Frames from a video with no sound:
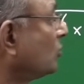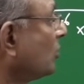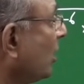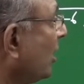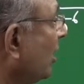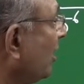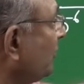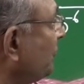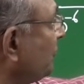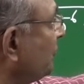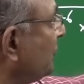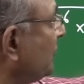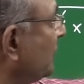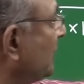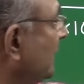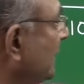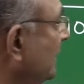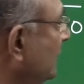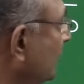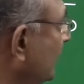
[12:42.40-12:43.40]
of,
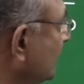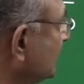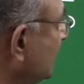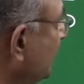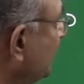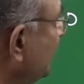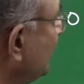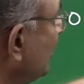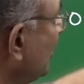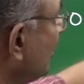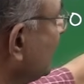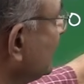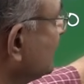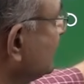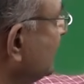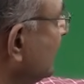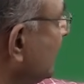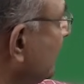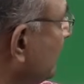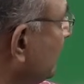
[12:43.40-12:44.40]
right? You can say Pythagoras
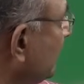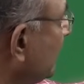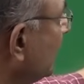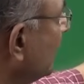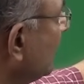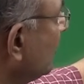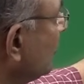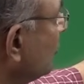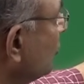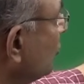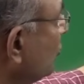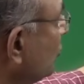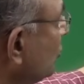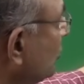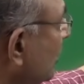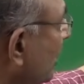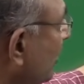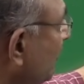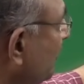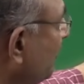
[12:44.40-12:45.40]
theorem, root
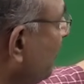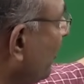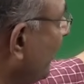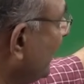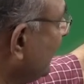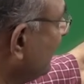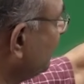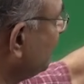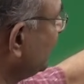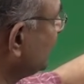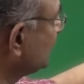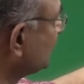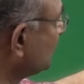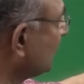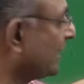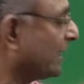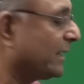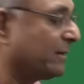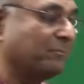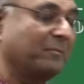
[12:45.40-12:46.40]
of 0.5
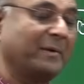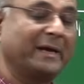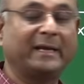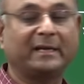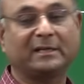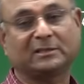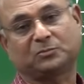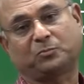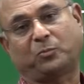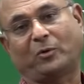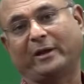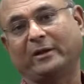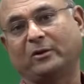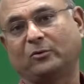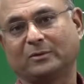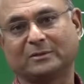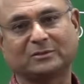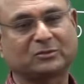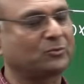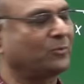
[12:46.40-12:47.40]
square minus
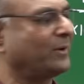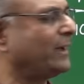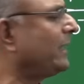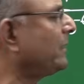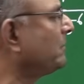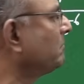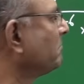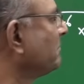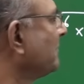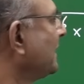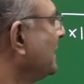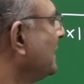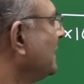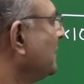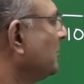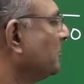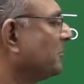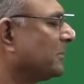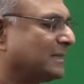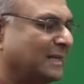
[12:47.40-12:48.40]
0.1 square.
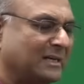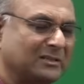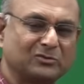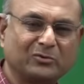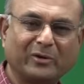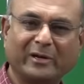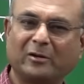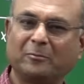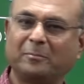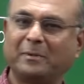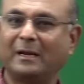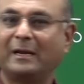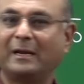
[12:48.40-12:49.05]
That's going to be a